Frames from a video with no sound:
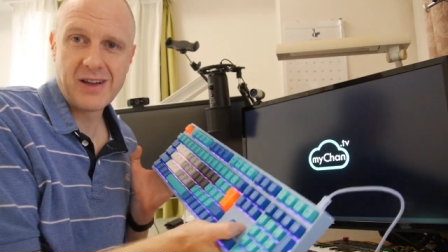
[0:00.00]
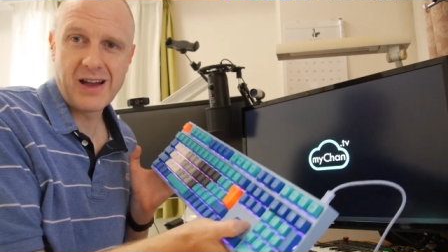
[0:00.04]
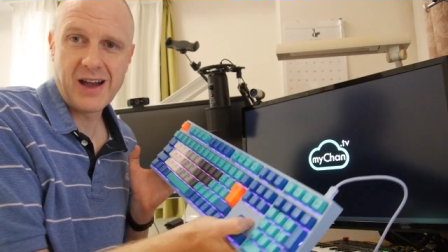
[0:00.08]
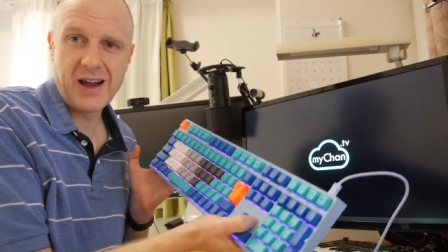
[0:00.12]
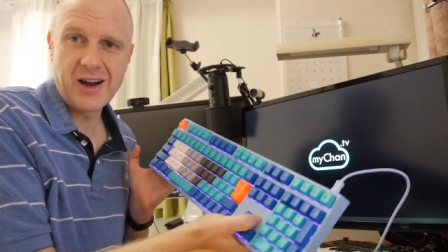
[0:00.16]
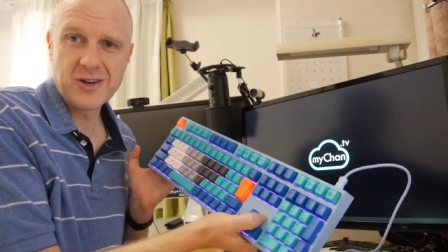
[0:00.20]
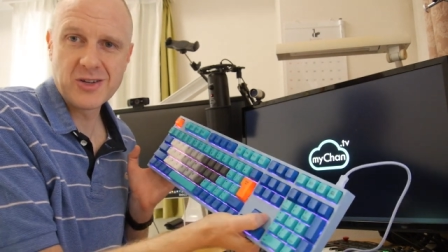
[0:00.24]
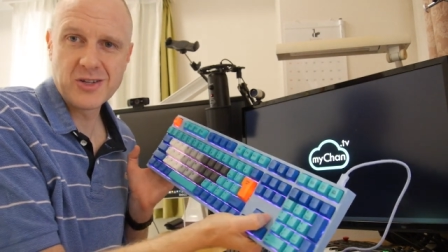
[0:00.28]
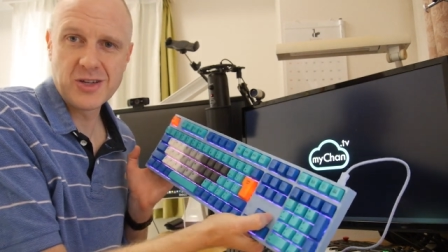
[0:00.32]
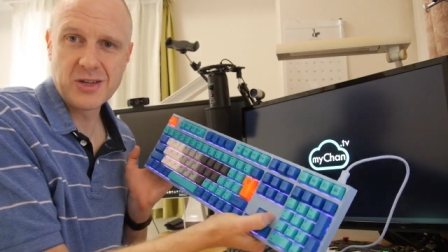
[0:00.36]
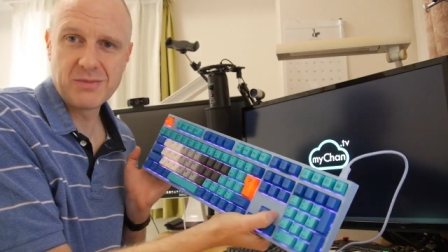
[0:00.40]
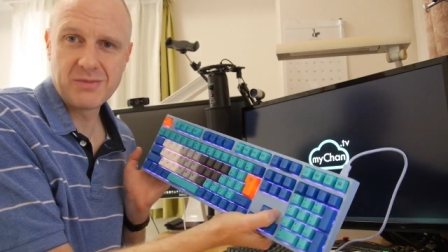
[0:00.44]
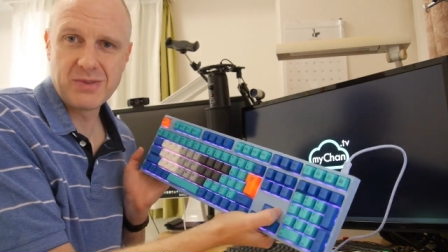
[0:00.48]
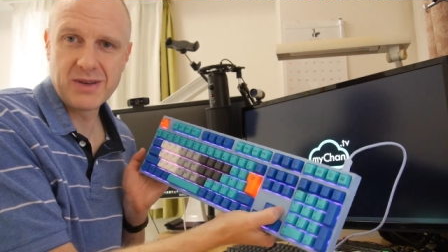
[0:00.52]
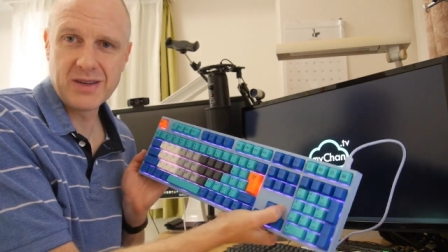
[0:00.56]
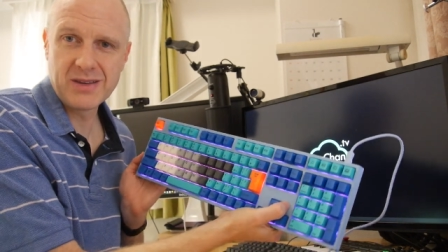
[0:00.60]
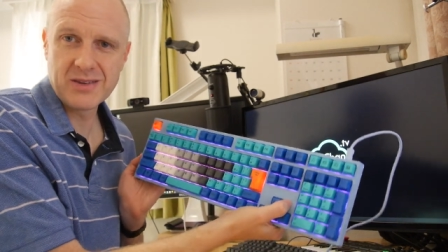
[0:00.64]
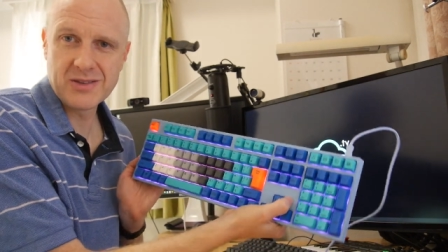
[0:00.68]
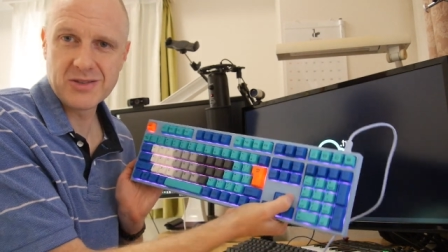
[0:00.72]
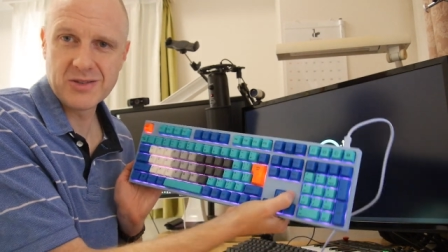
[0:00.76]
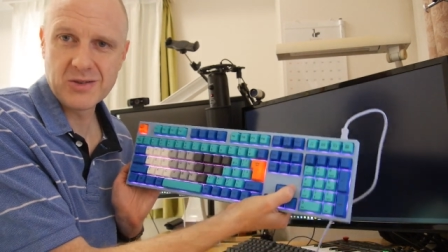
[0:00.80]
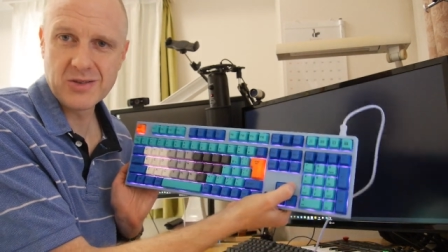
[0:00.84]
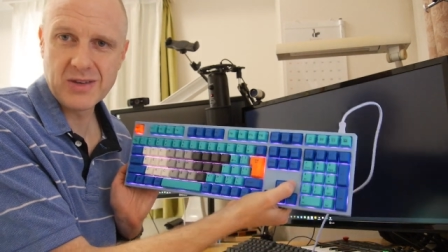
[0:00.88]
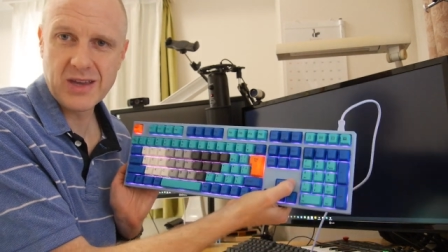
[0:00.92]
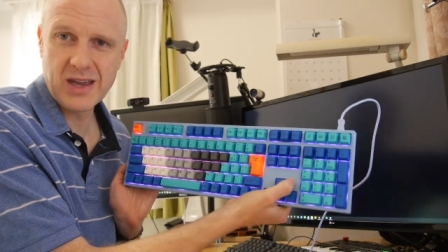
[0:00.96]

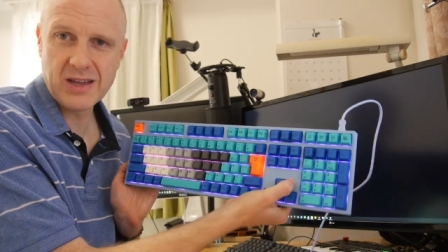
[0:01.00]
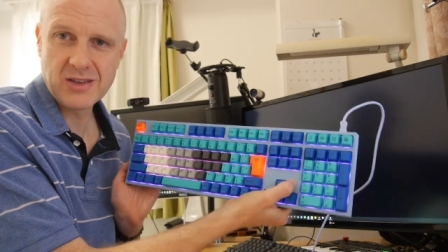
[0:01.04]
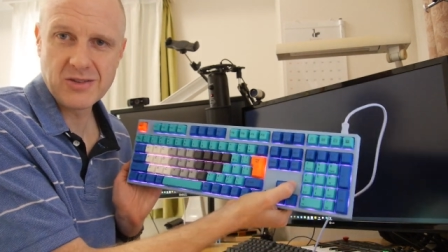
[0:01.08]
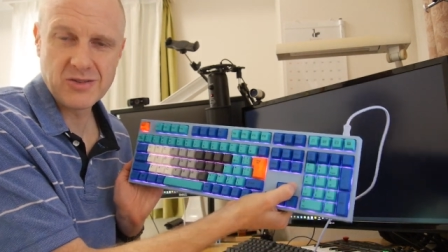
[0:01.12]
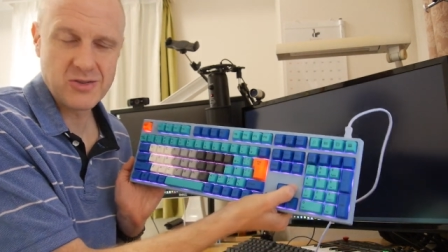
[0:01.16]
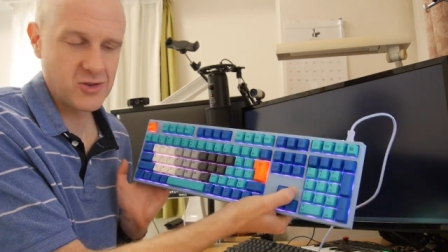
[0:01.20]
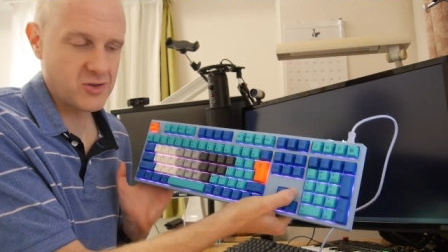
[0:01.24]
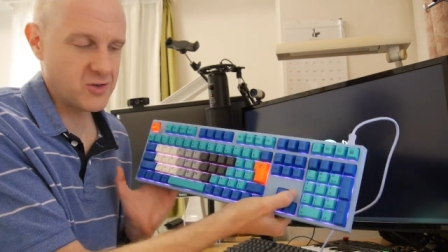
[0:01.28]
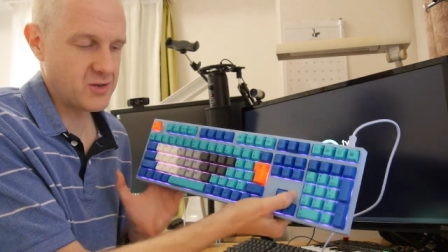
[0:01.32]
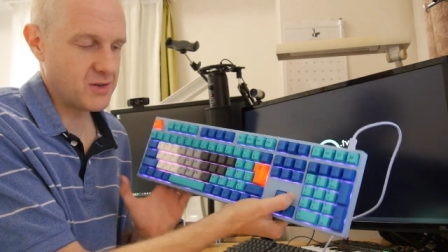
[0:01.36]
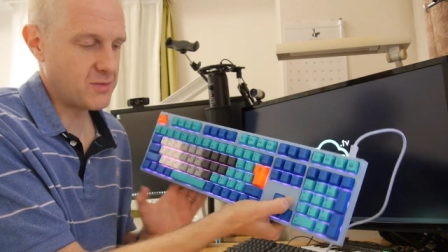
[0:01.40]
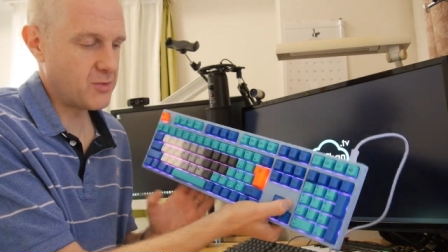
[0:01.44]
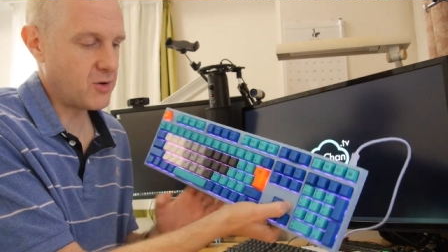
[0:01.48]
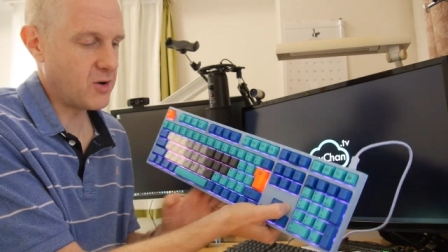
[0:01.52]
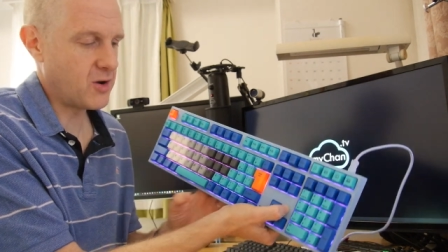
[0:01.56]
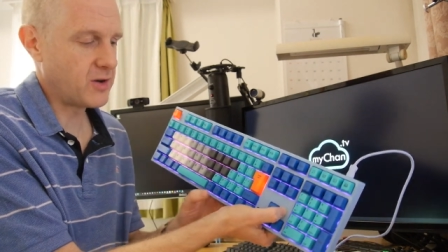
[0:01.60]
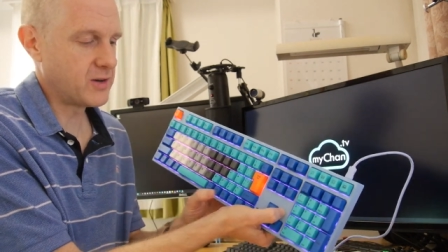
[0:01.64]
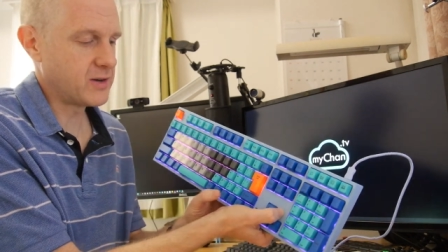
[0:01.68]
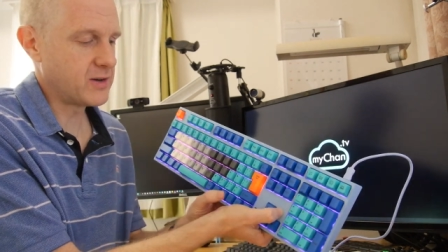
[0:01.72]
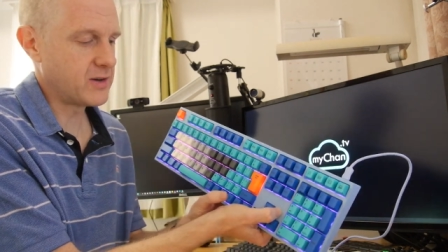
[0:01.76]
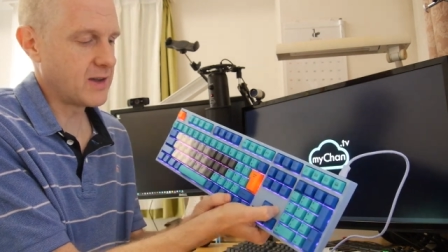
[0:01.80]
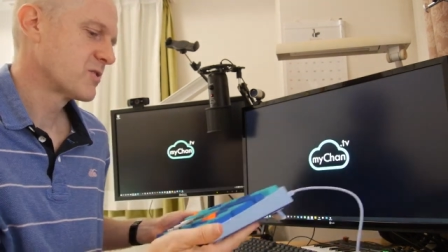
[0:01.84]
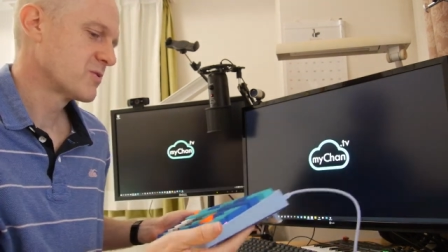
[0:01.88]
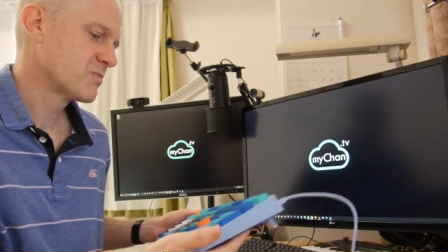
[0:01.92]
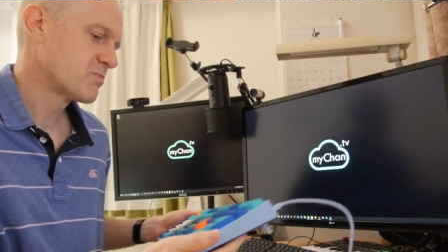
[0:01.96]
RGBs, you can turn them on.